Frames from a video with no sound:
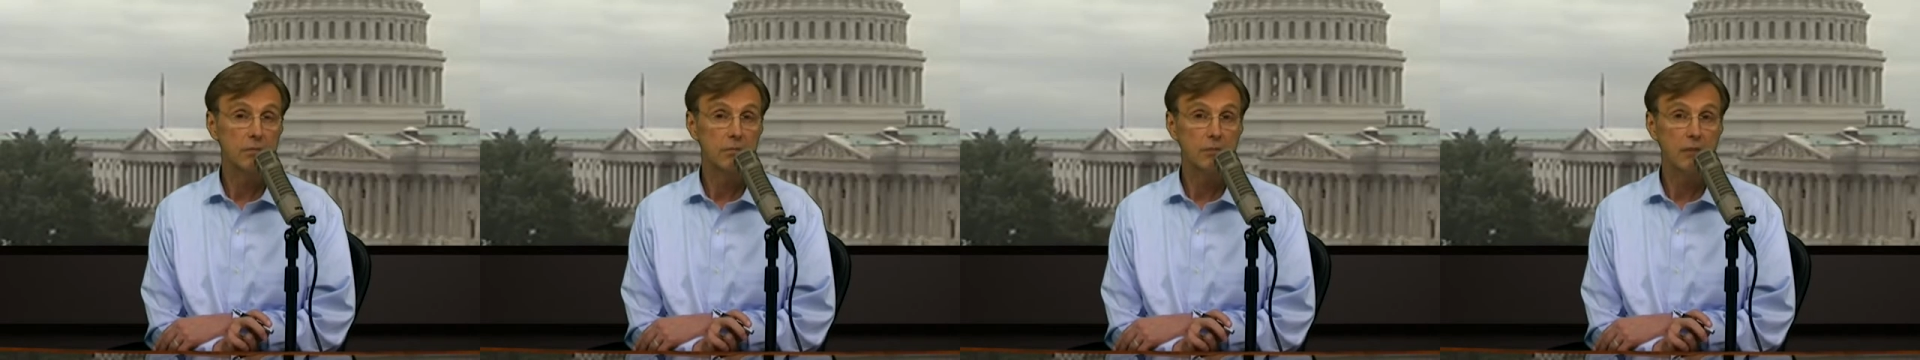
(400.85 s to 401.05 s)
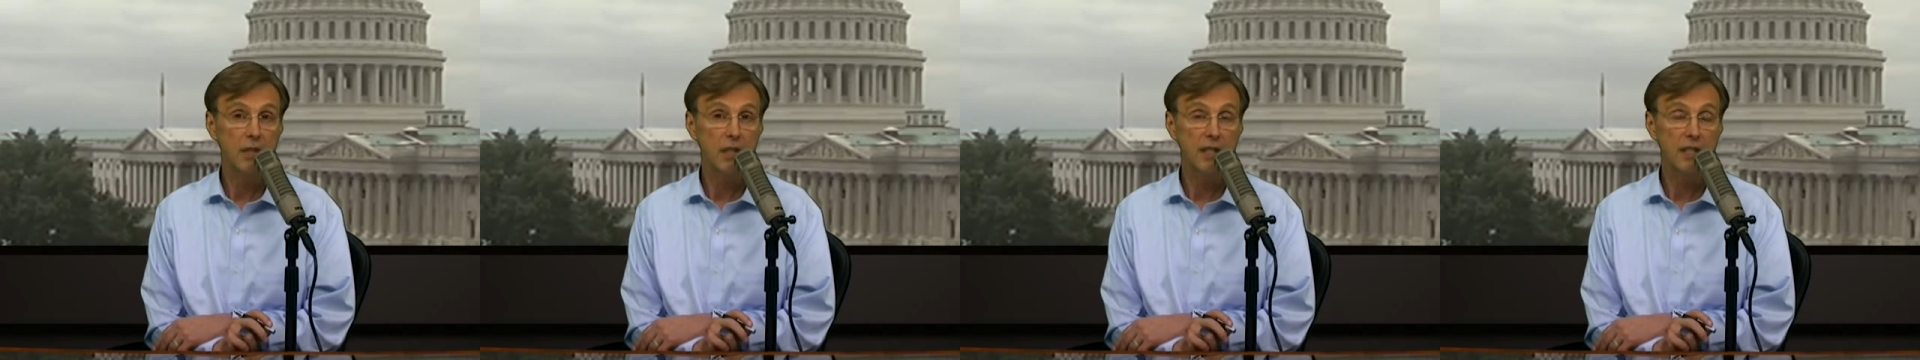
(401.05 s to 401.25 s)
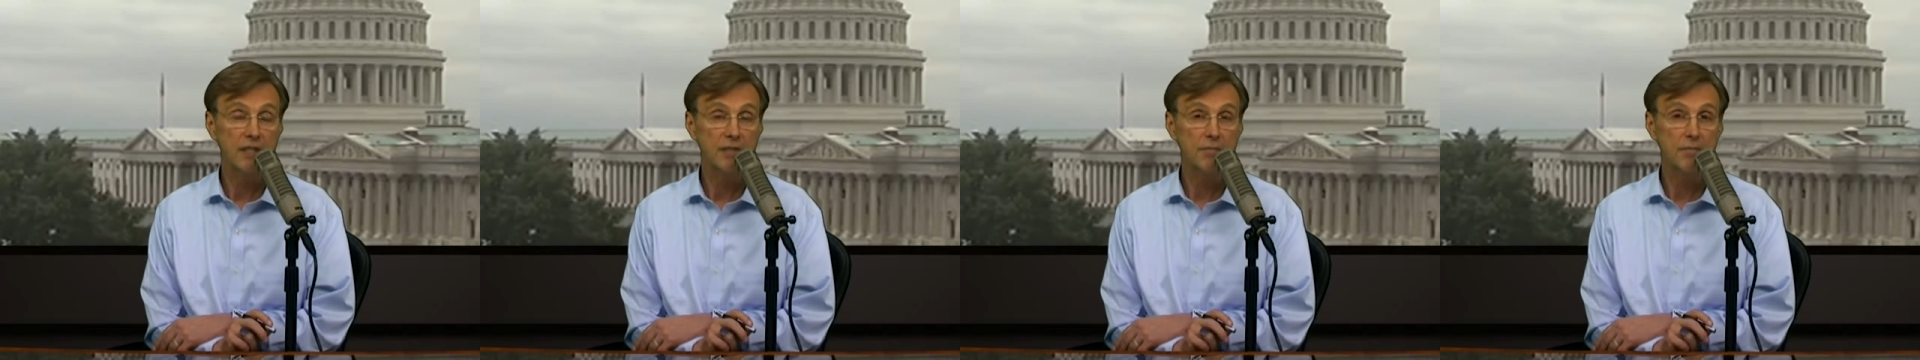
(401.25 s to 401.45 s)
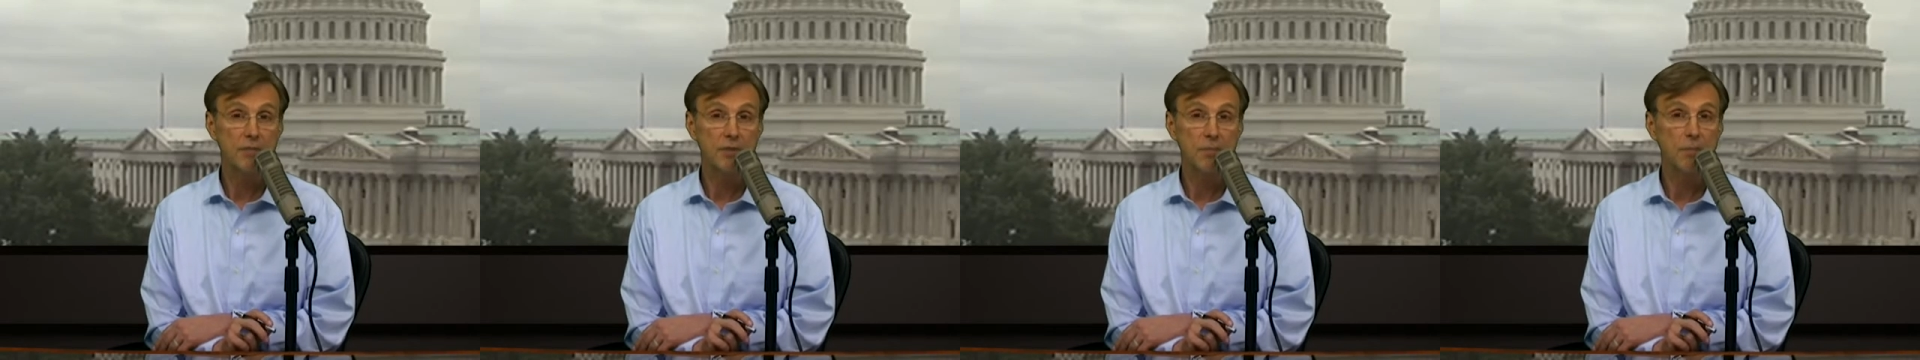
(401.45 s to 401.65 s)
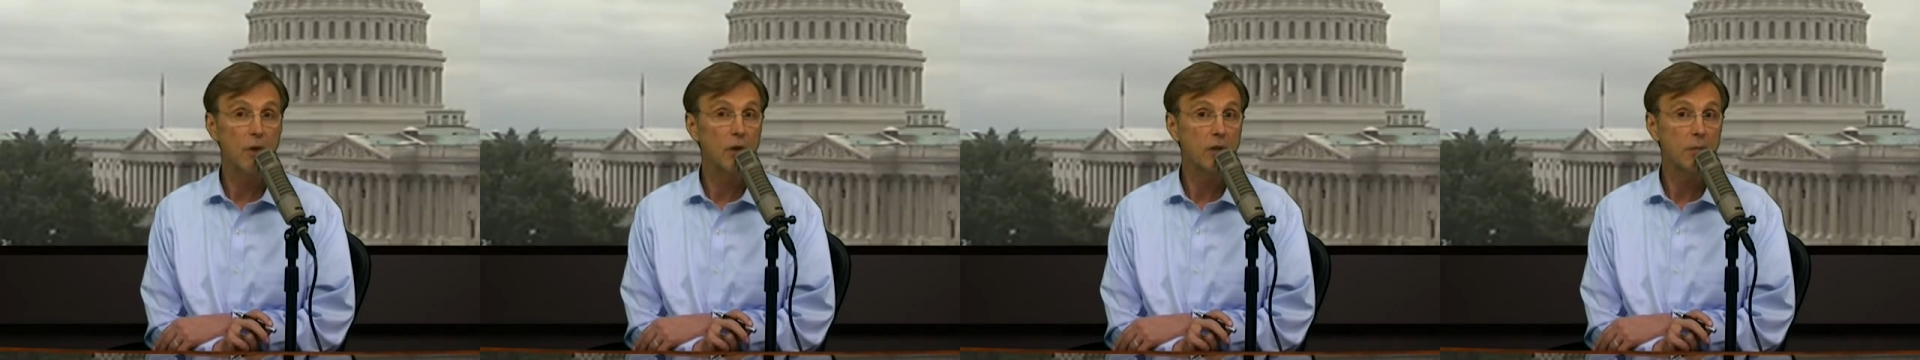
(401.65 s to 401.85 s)
like
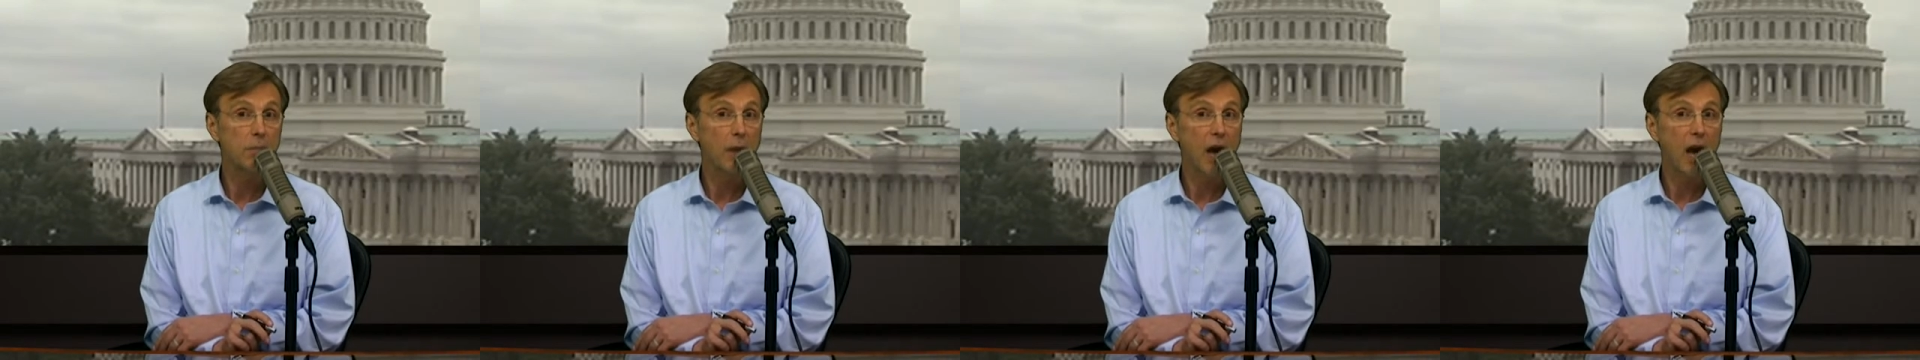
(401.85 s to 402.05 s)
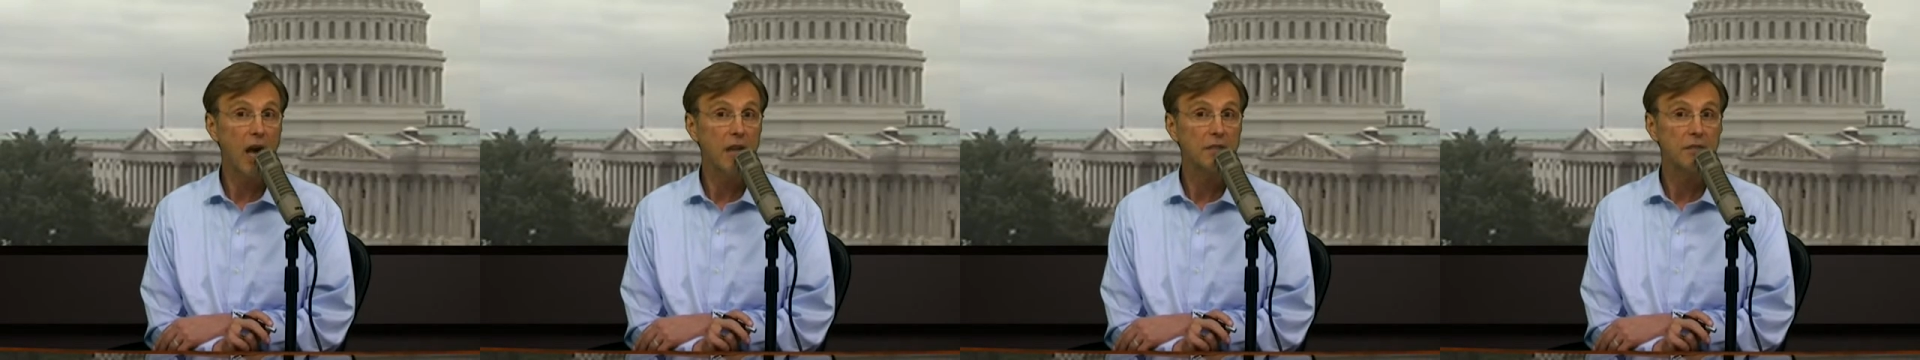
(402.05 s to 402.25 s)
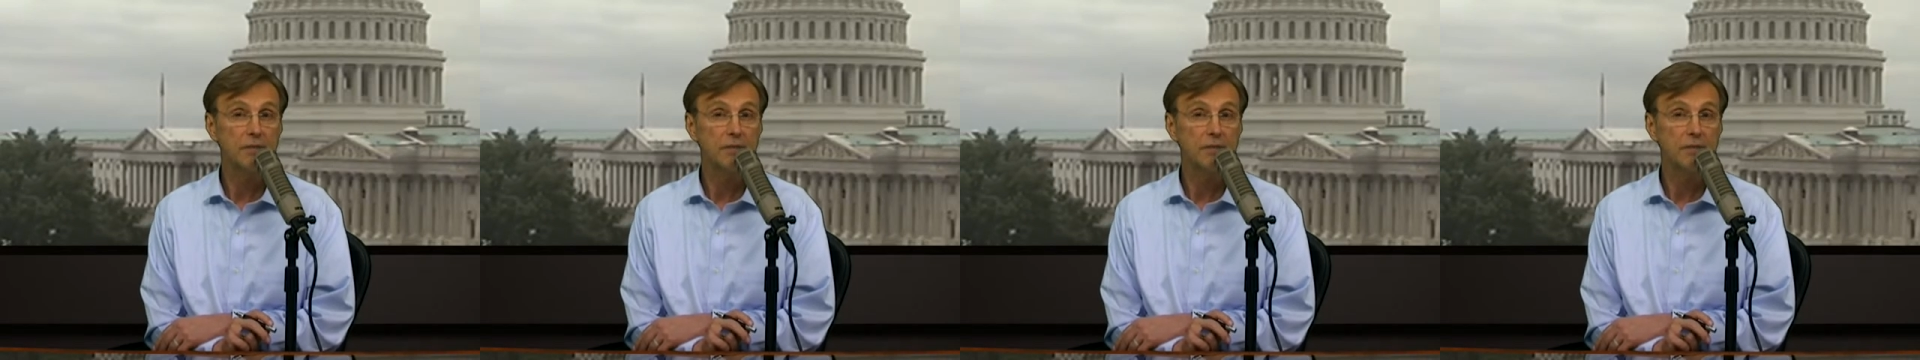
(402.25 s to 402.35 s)
smoking pot.